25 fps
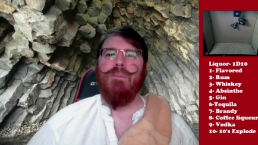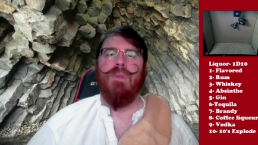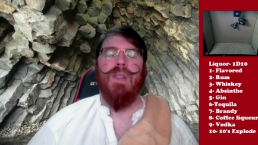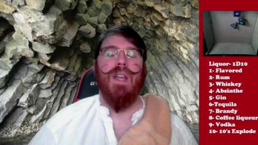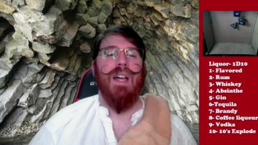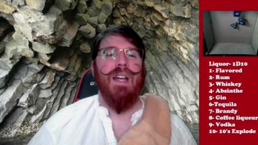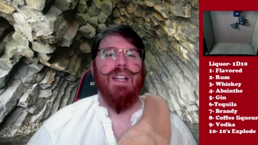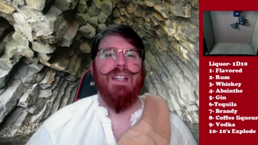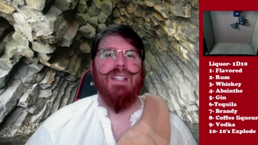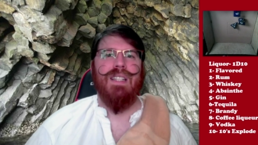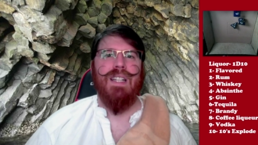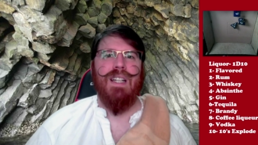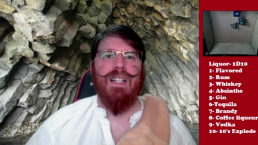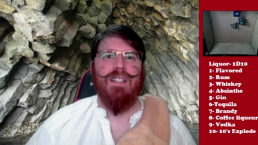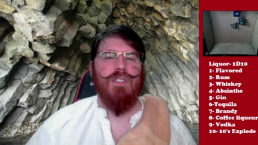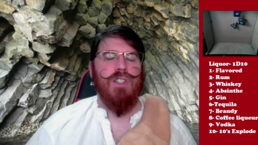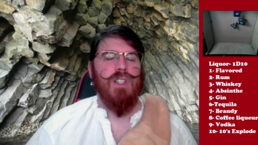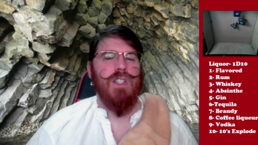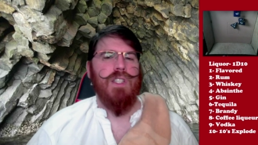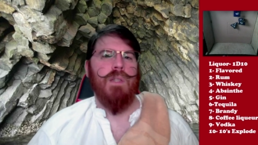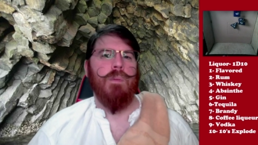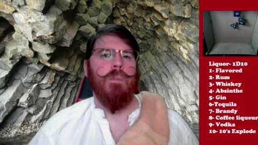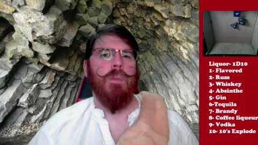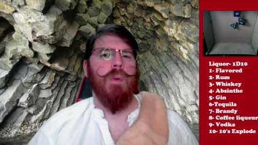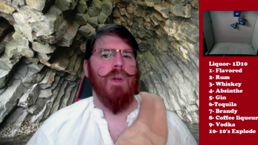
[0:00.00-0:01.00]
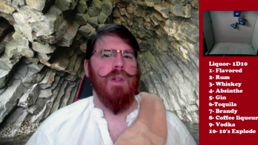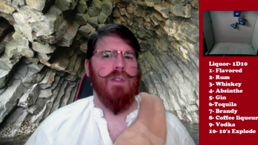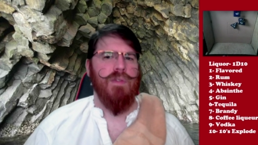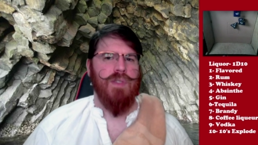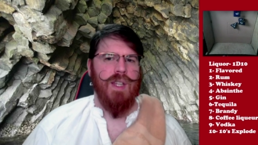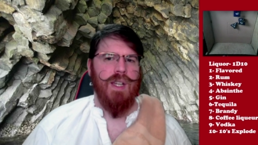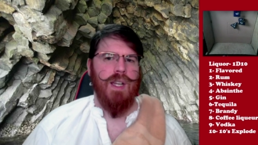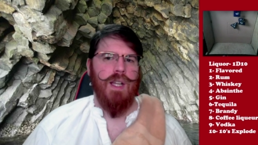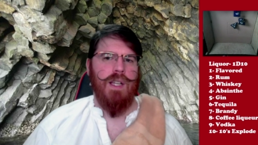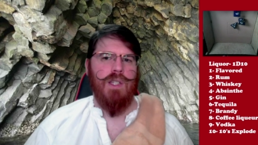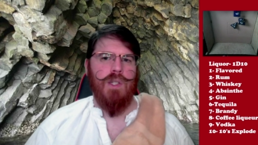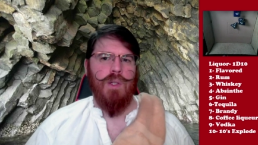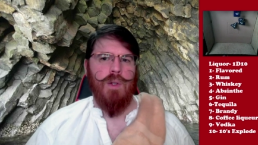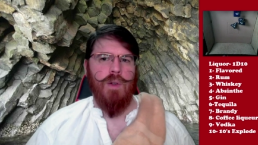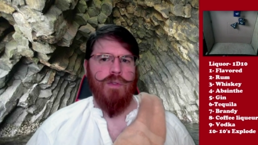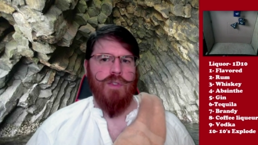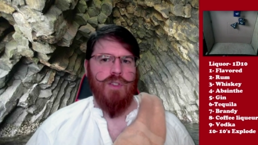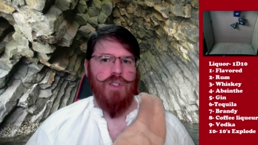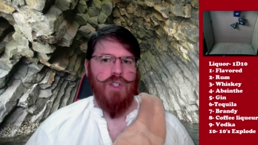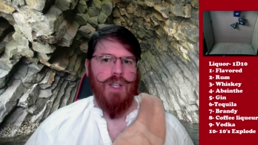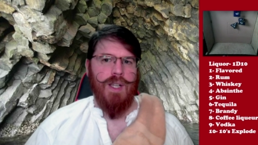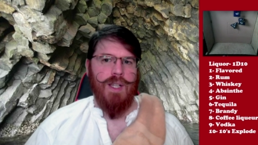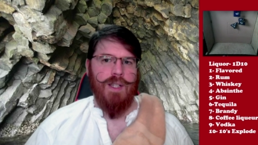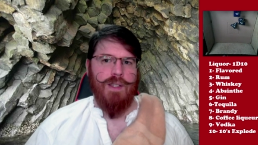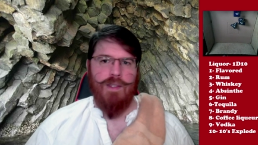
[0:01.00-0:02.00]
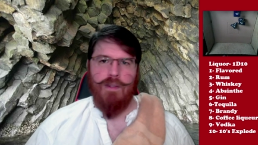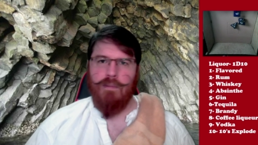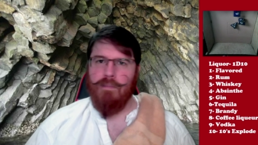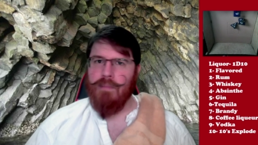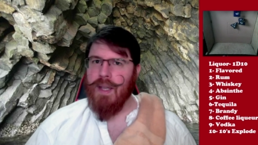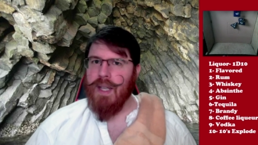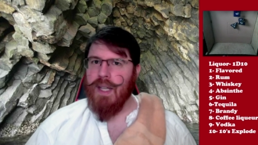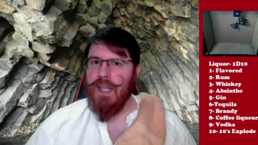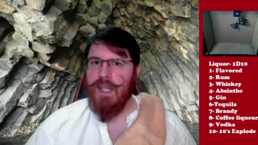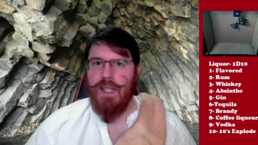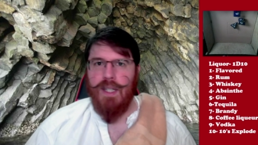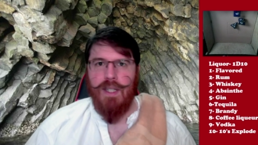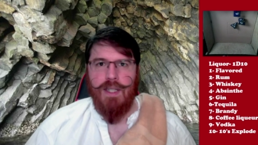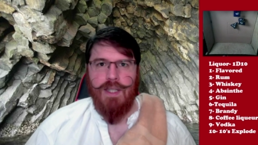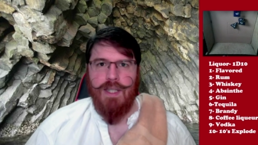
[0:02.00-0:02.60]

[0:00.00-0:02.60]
And uh, just to prove that I do have a chance of making a